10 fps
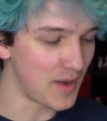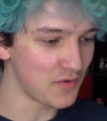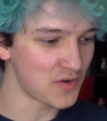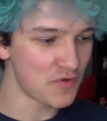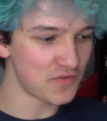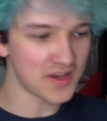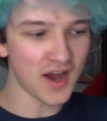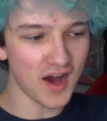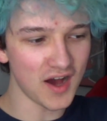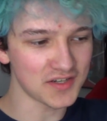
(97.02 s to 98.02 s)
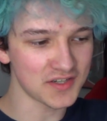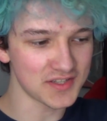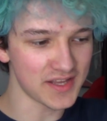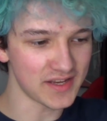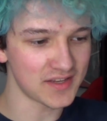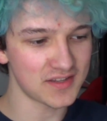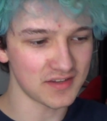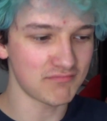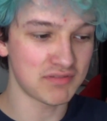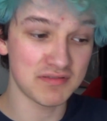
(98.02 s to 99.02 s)
you might want to move your cart, because, like,
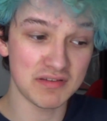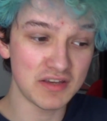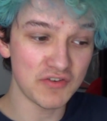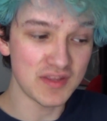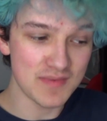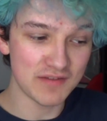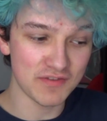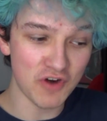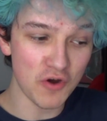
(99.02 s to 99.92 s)
you're in the middle of the